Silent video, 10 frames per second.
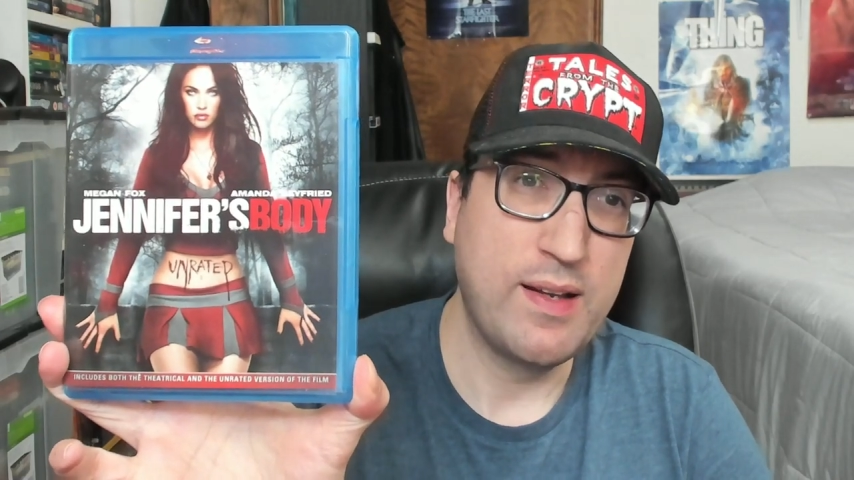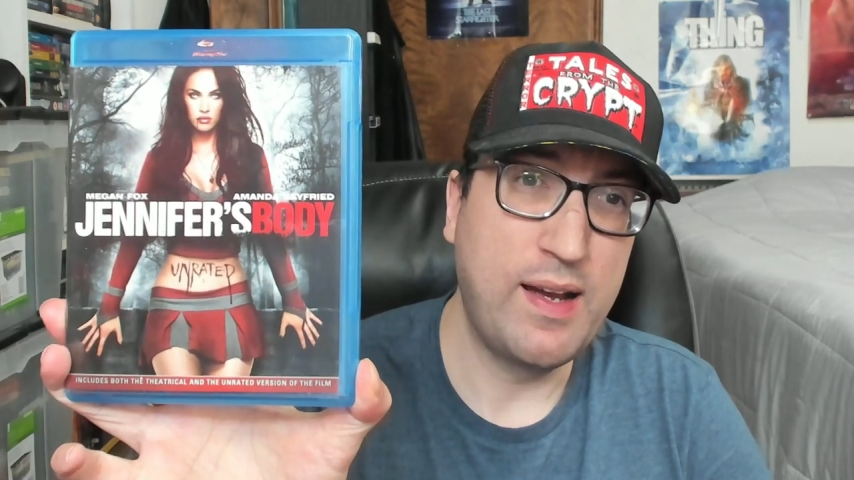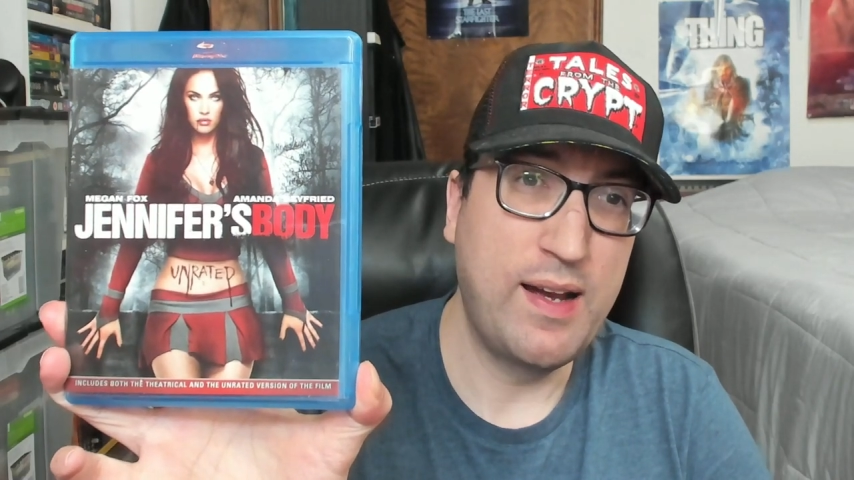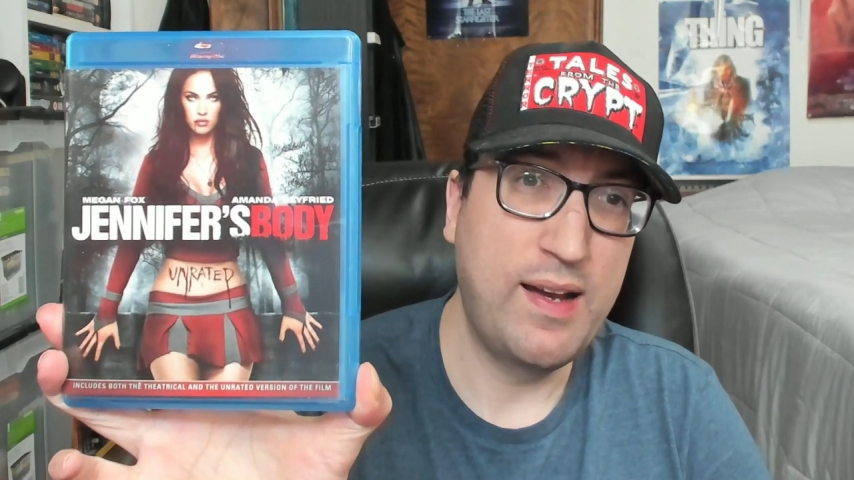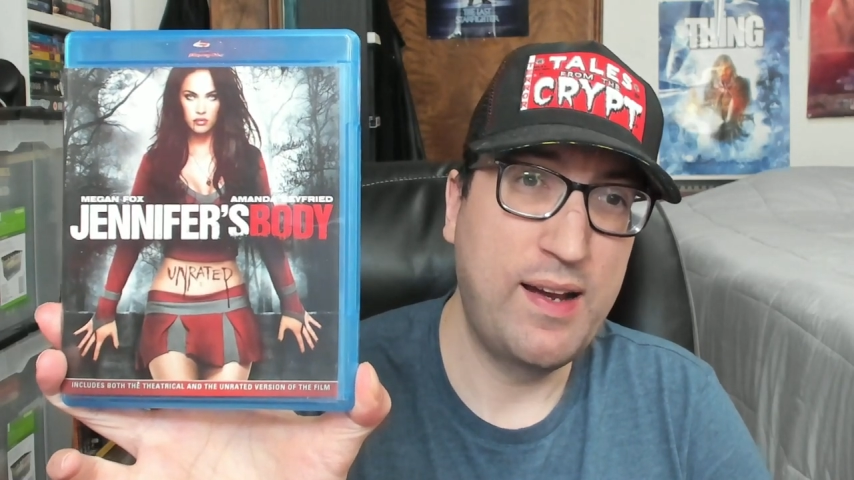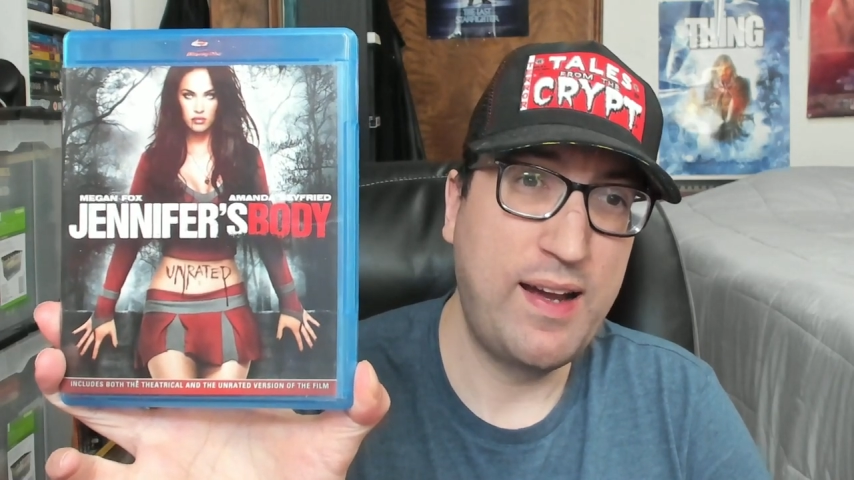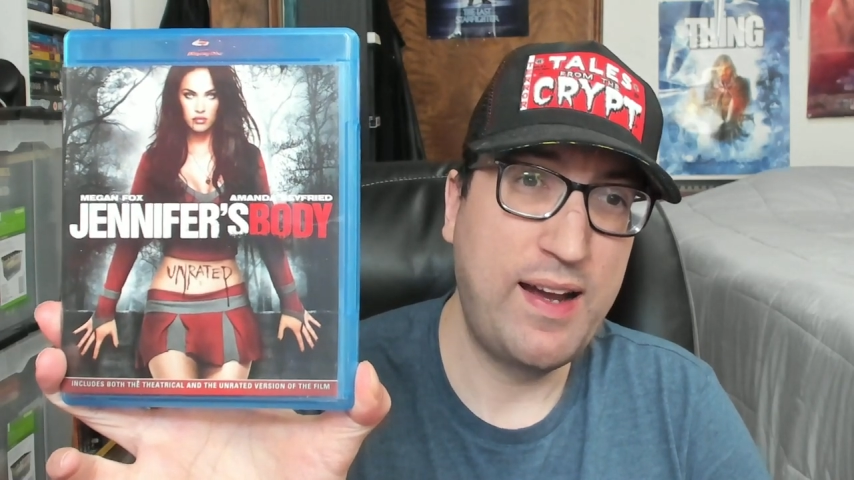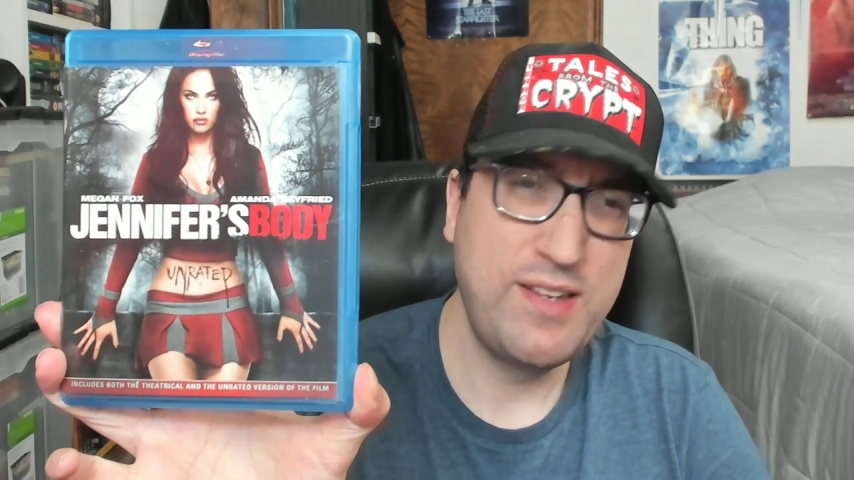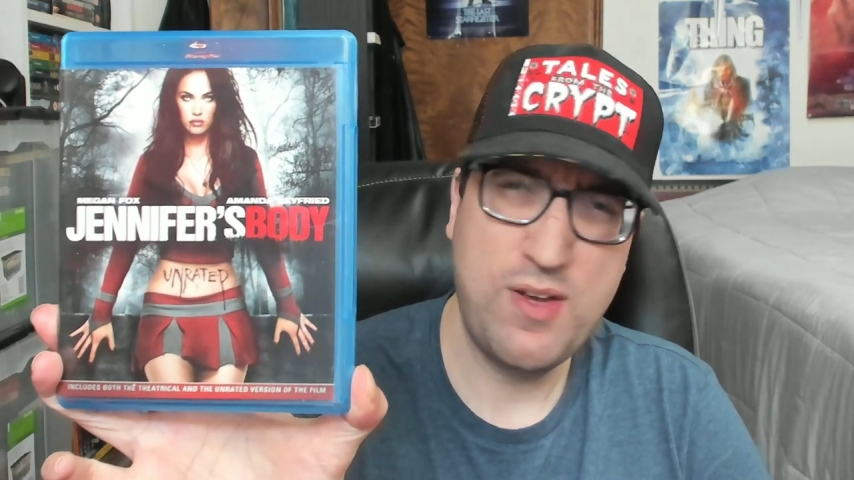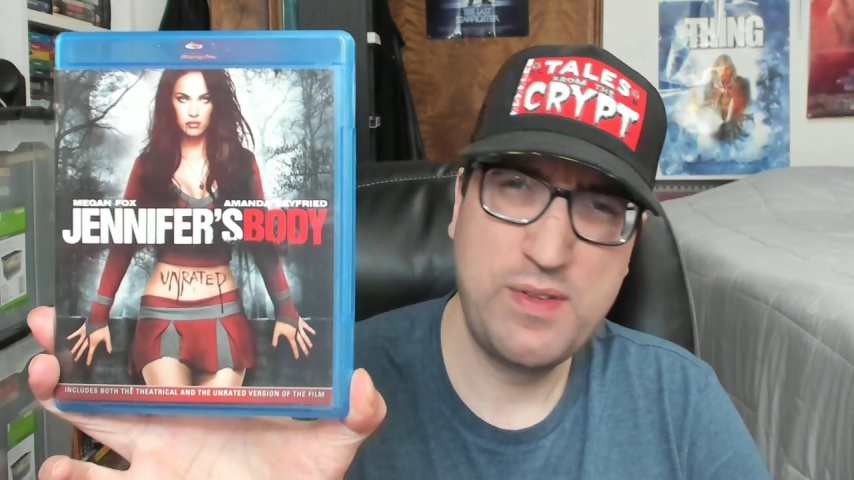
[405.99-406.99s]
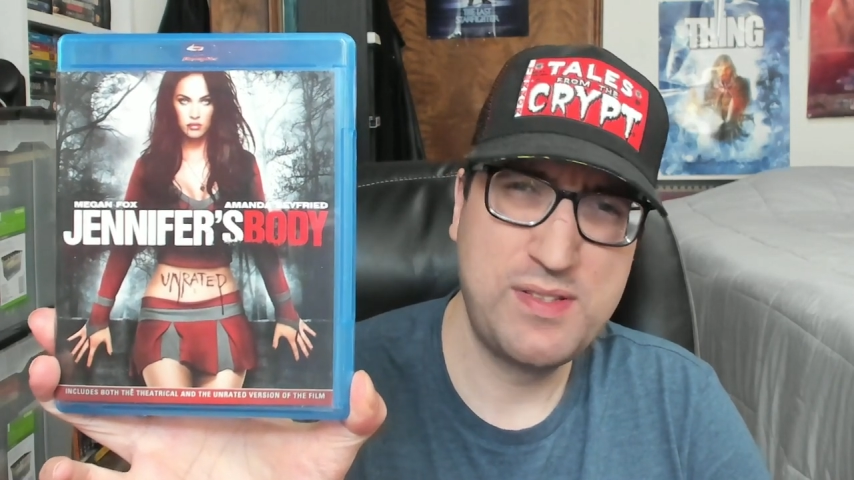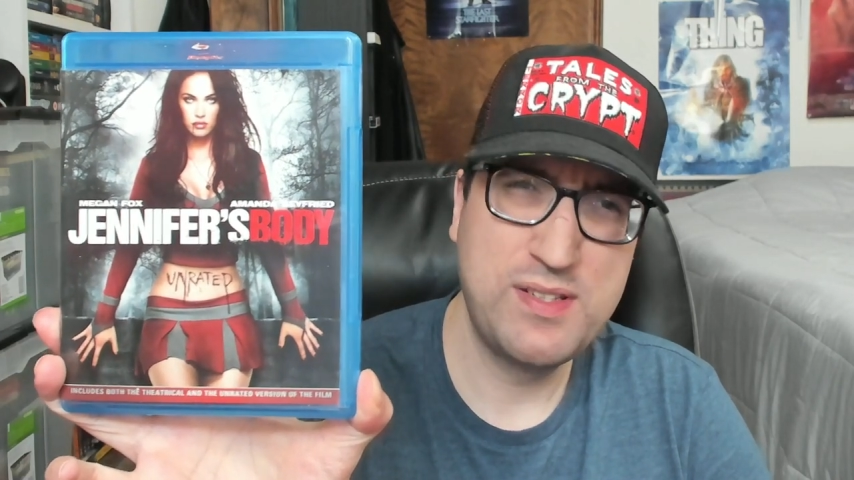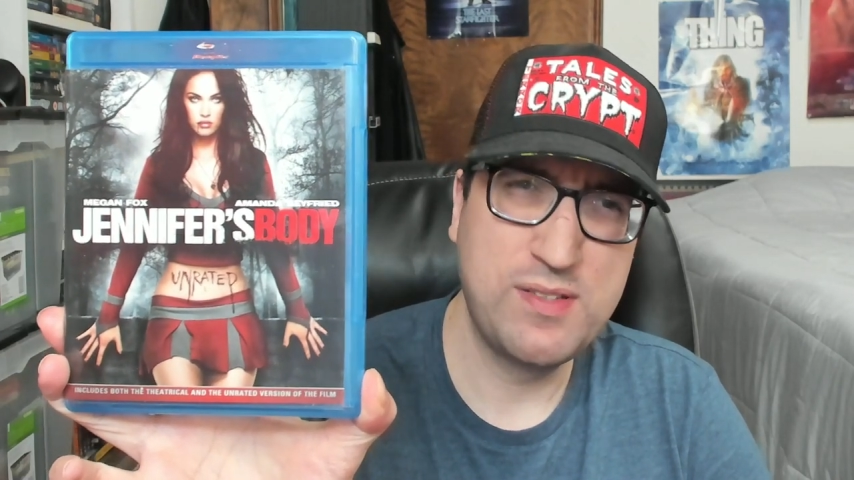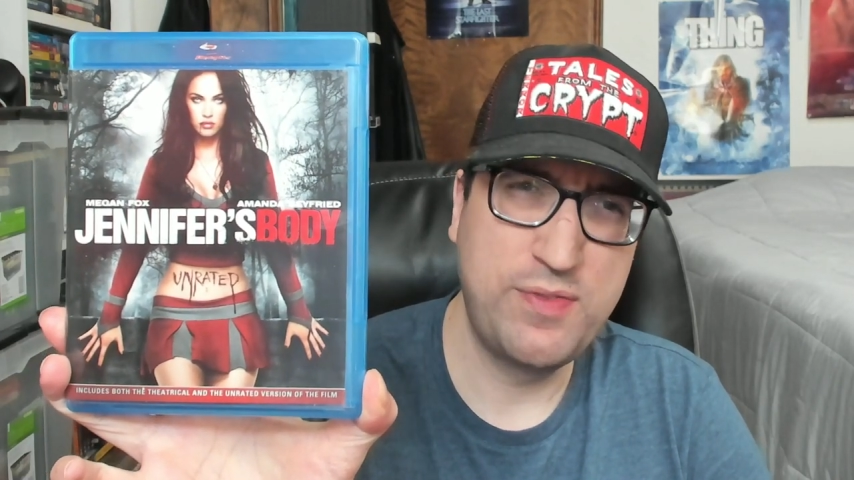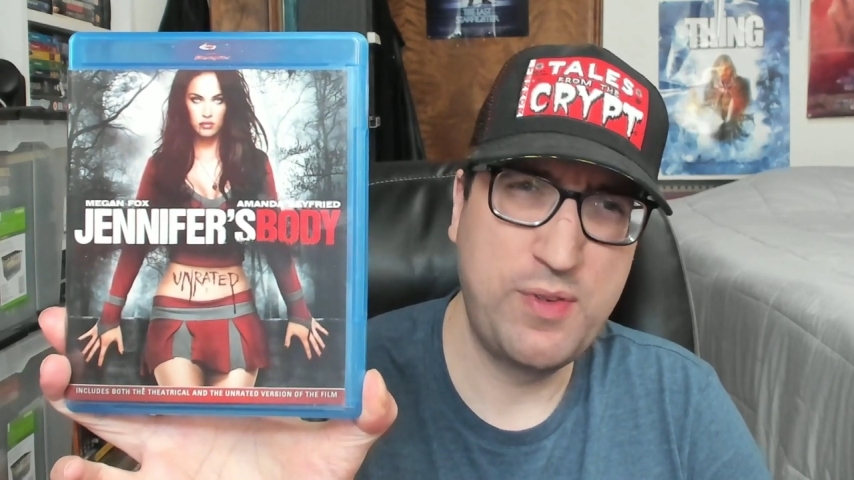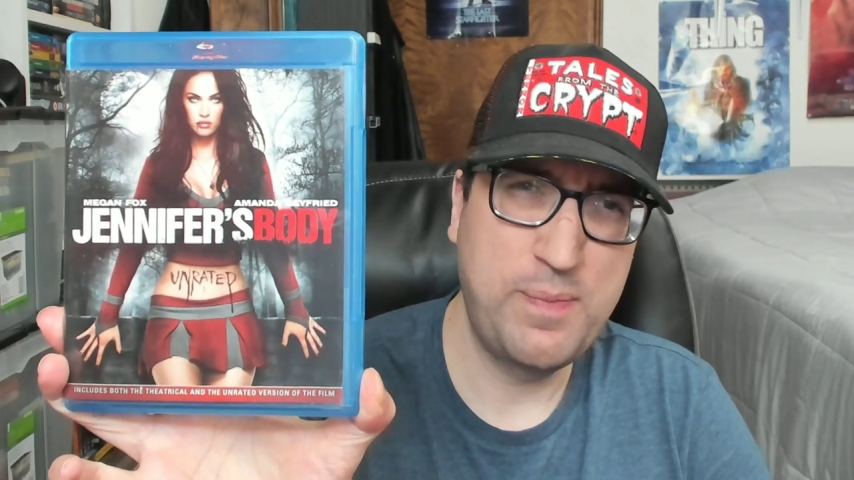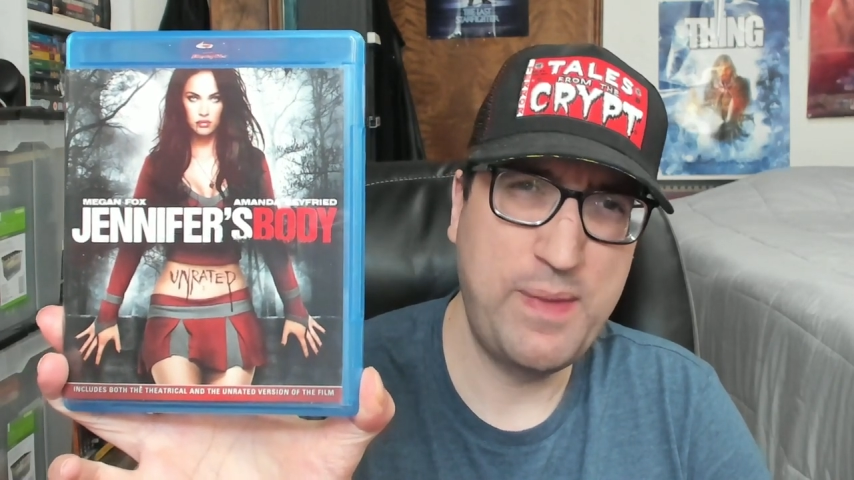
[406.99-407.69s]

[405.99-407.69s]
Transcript: I know this is a film